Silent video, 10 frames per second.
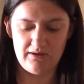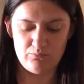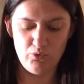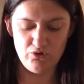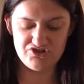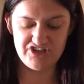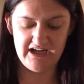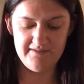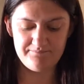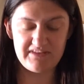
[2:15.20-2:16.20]

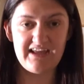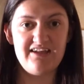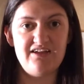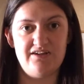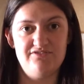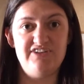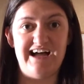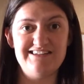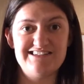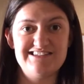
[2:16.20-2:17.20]
water,
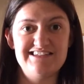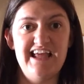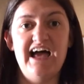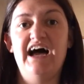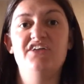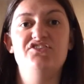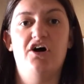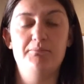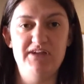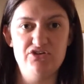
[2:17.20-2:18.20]
fats, and
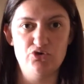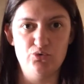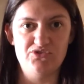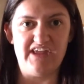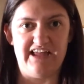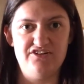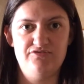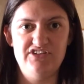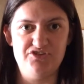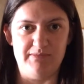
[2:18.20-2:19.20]
our minerals and
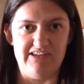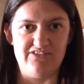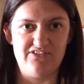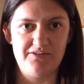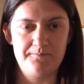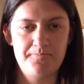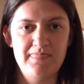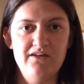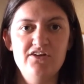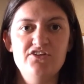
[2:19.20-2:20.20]
vitamins.
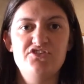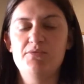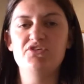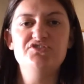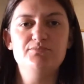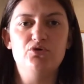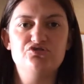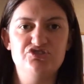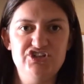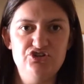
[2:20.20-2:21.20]
So the most
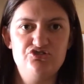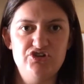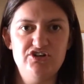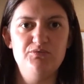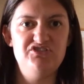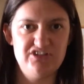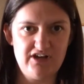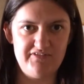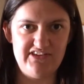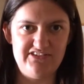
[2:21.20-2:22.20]
important nutrient, and we did
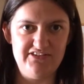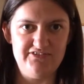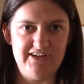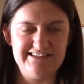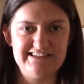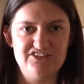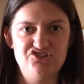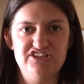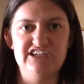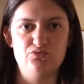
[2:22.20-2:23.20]
cover this in the first
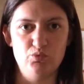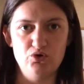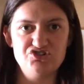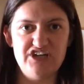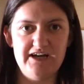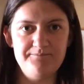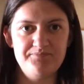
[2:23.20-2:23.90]
session, is water.